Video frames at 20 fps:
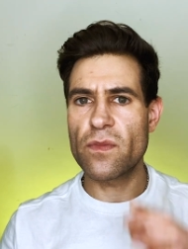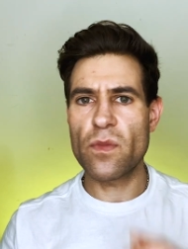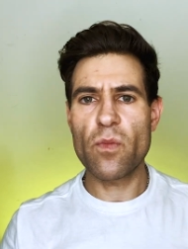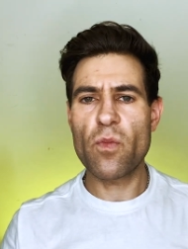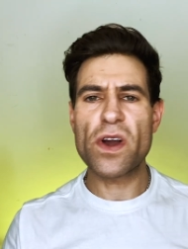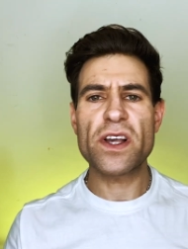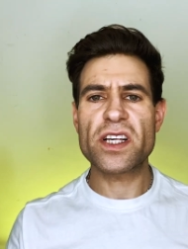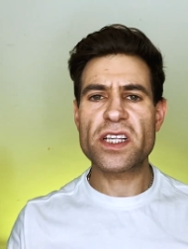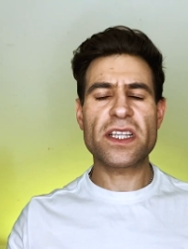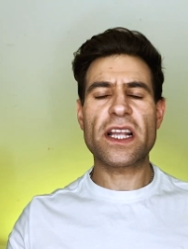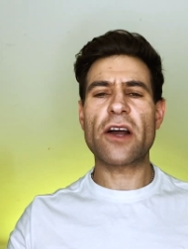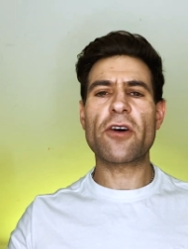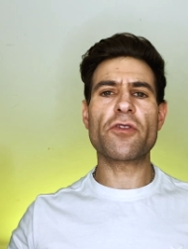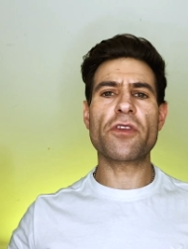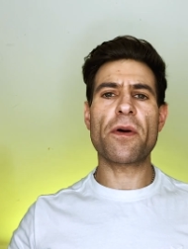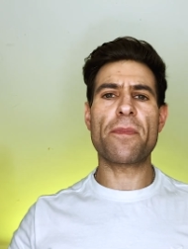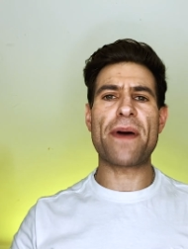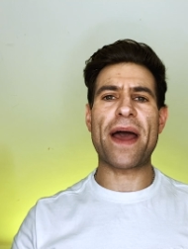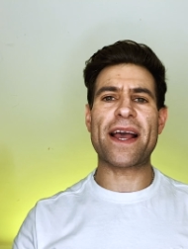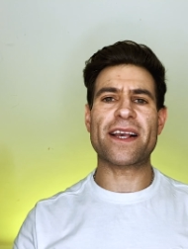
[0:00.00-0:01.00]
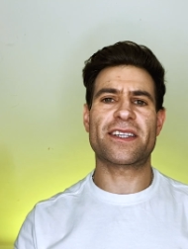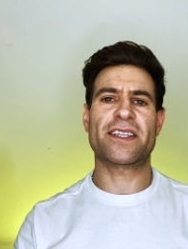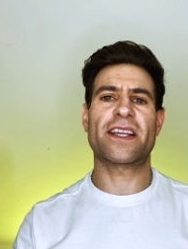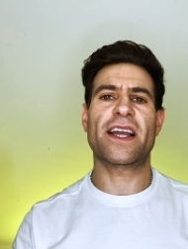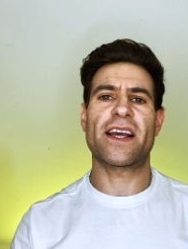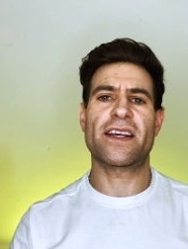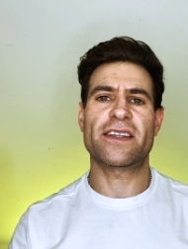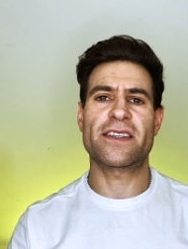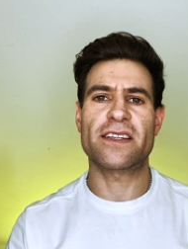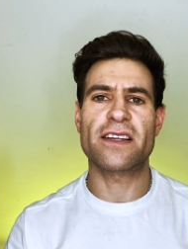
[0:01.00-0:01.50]
We're still the
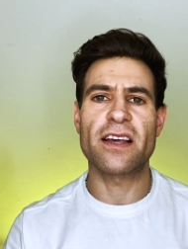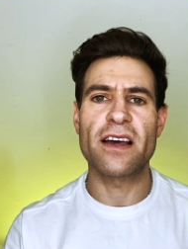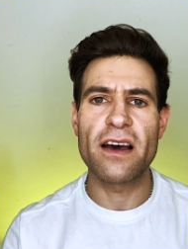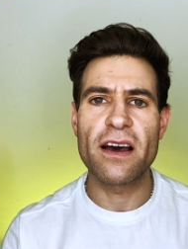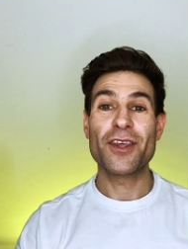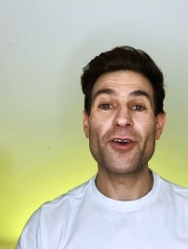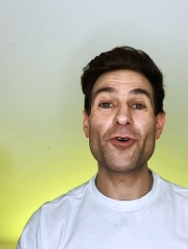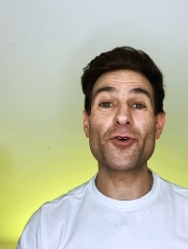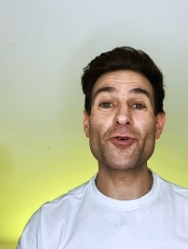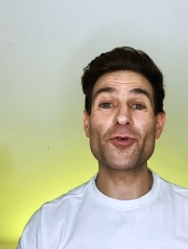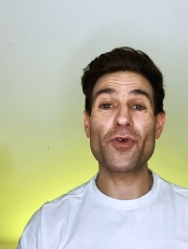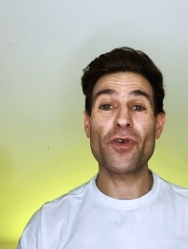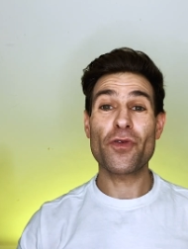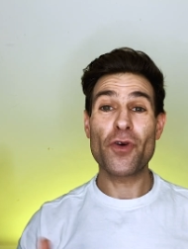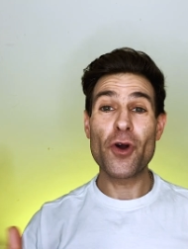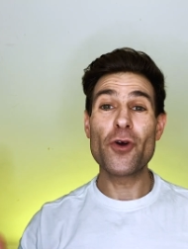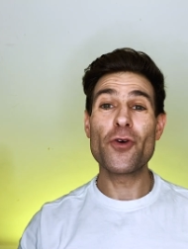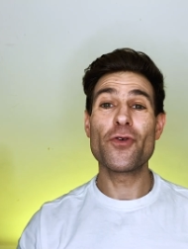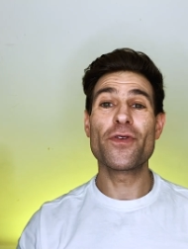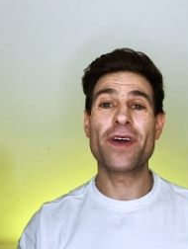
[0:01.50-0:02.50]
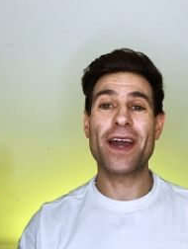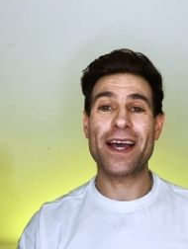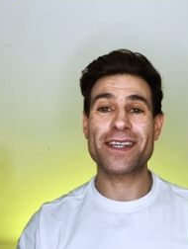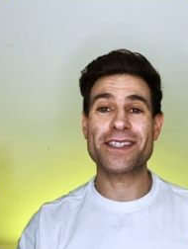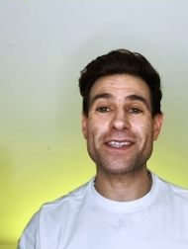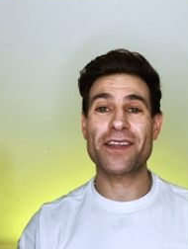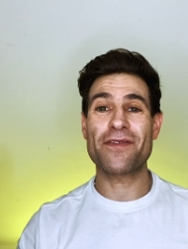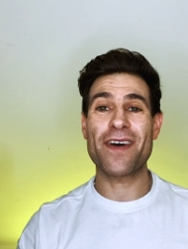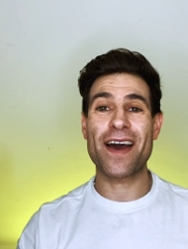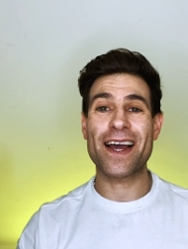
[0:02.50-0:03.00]
bestest. The order of who
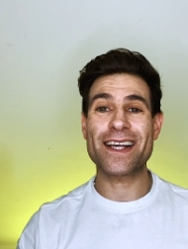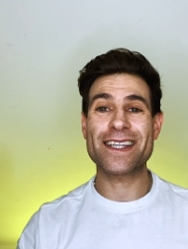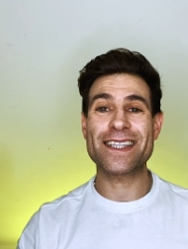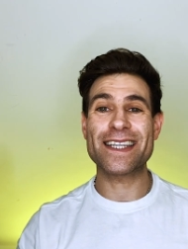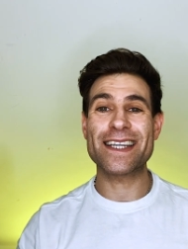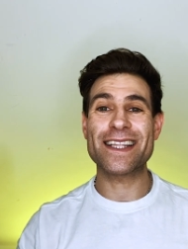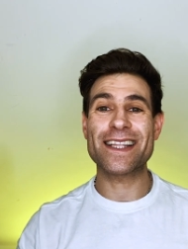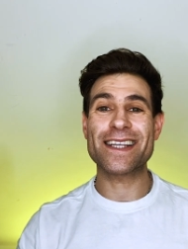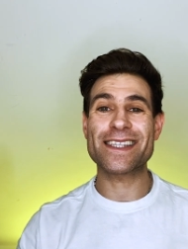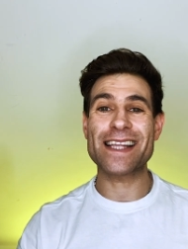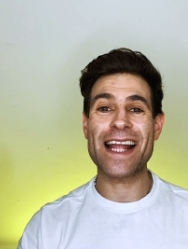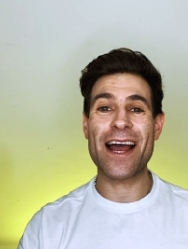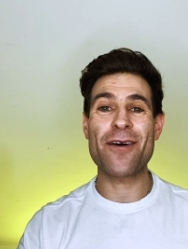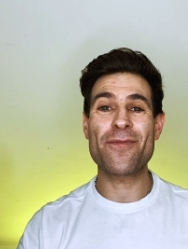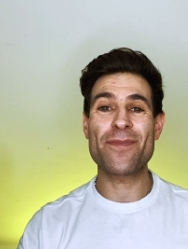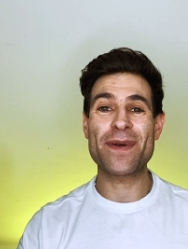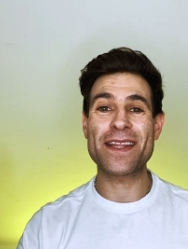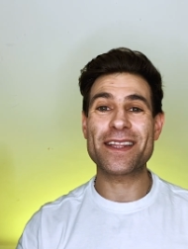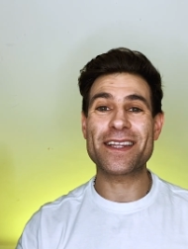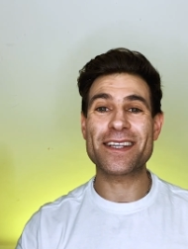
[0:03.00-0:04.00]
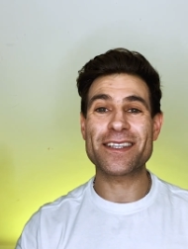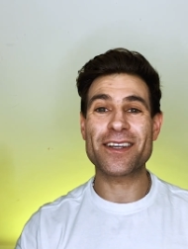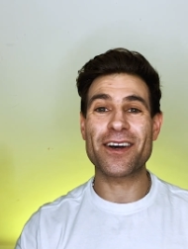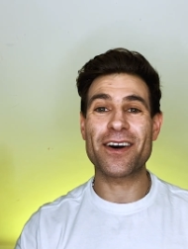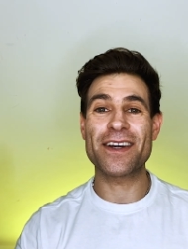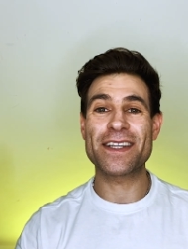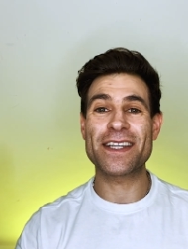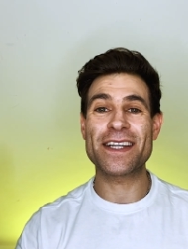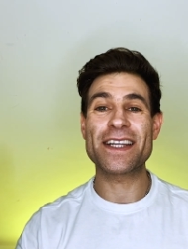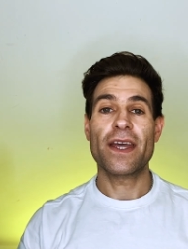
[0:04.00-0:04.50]
gets the vaccine has now been
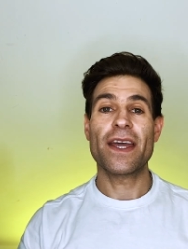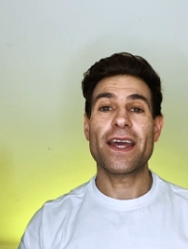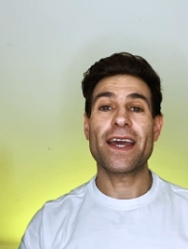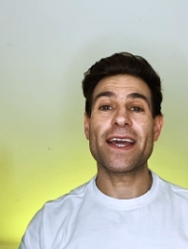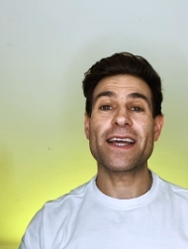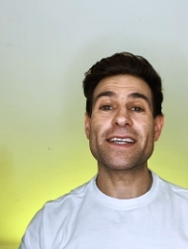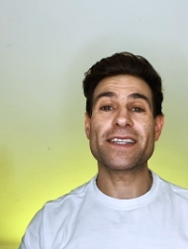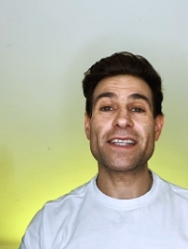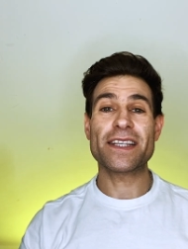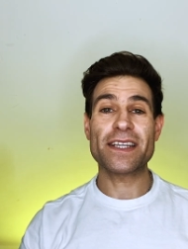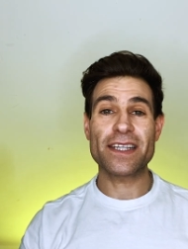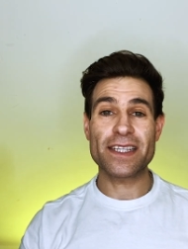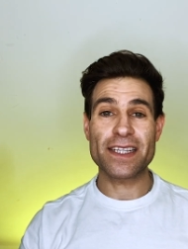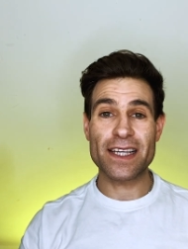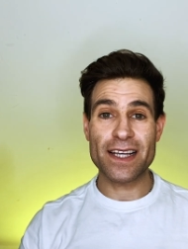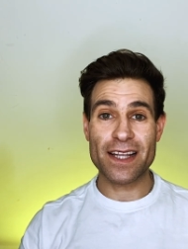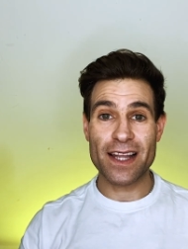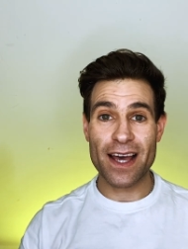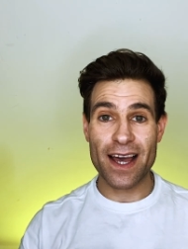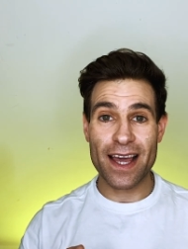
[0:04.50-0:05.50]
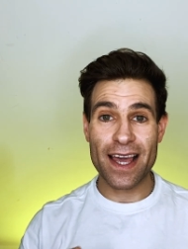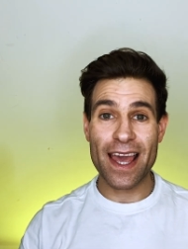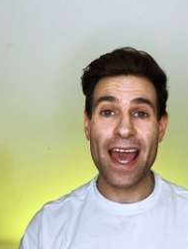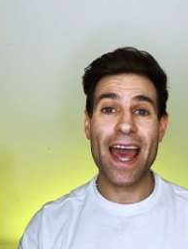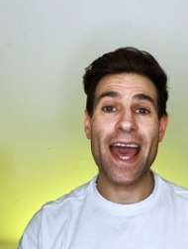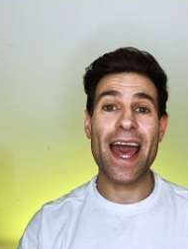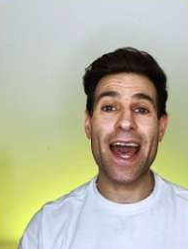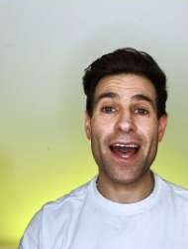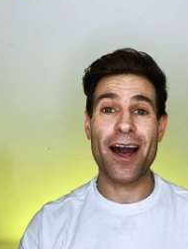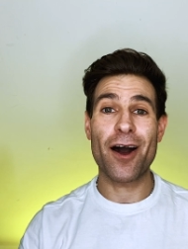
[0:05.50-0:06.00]
decided. Here is the scene at a
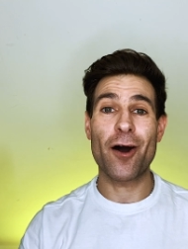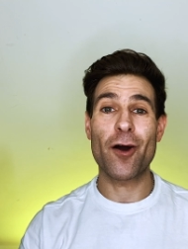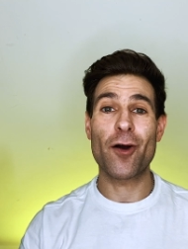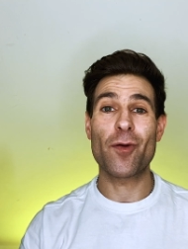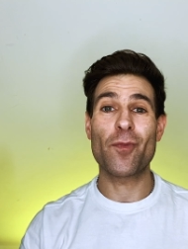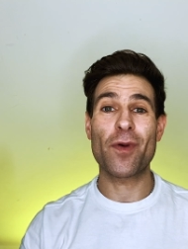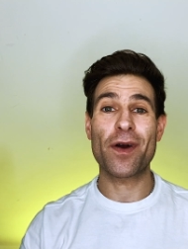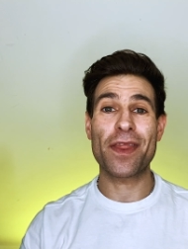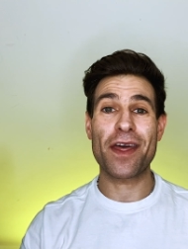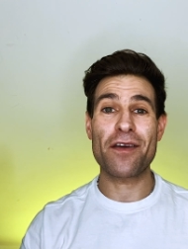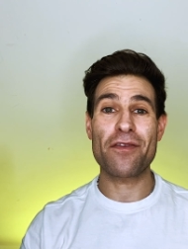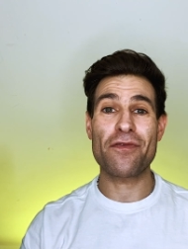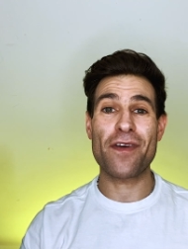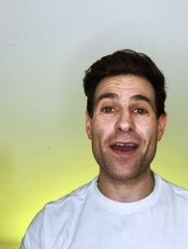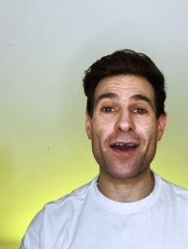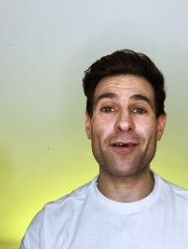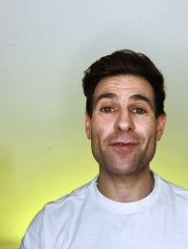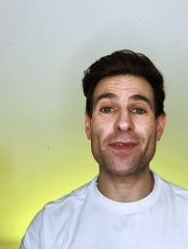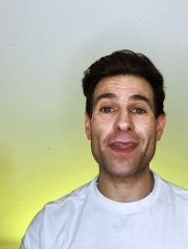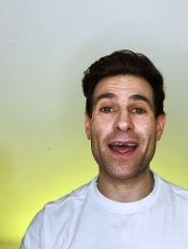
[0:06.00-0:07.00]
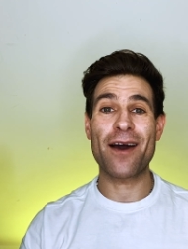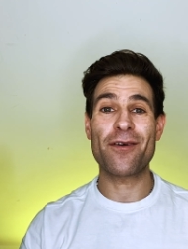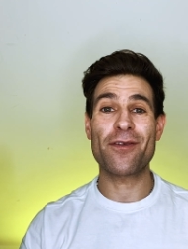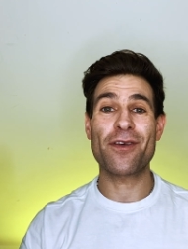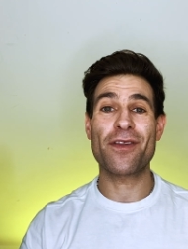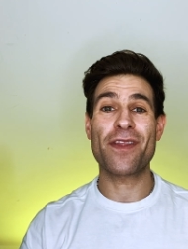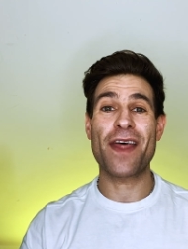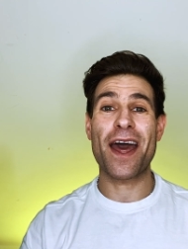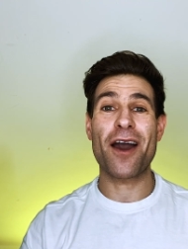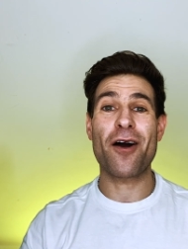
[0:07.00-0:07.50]
care home when they found out
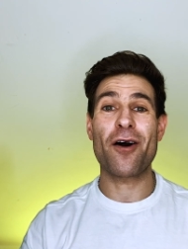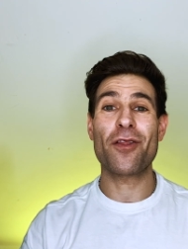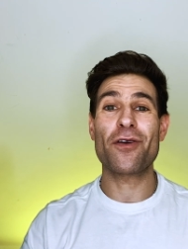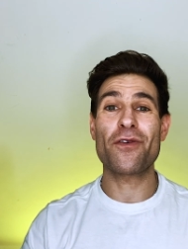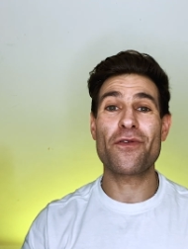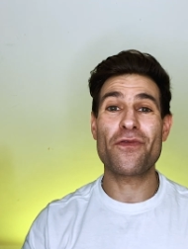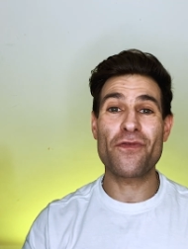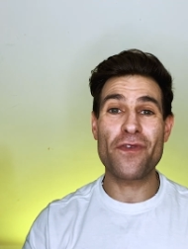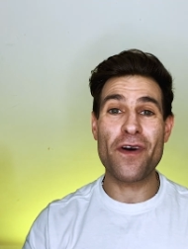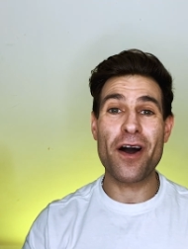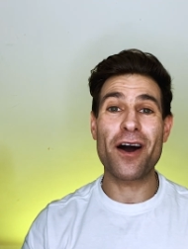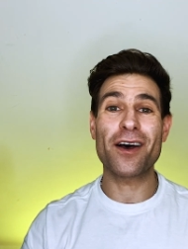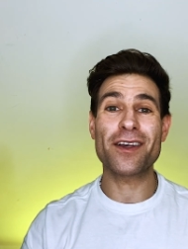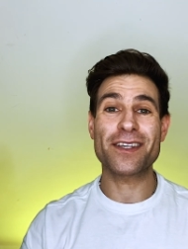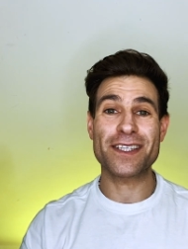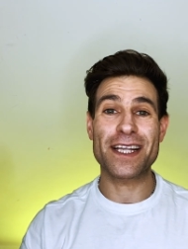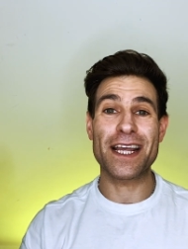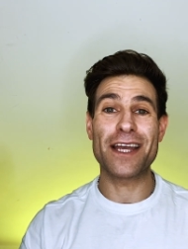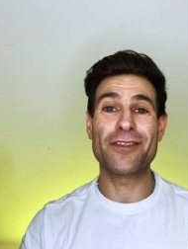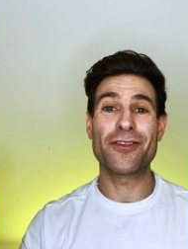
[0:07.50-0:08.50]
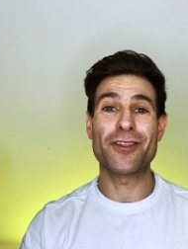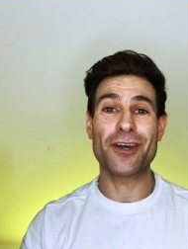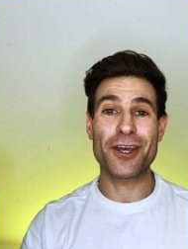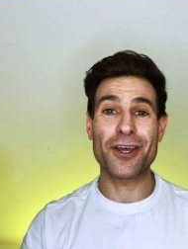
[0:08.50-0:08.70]
that they are the first in the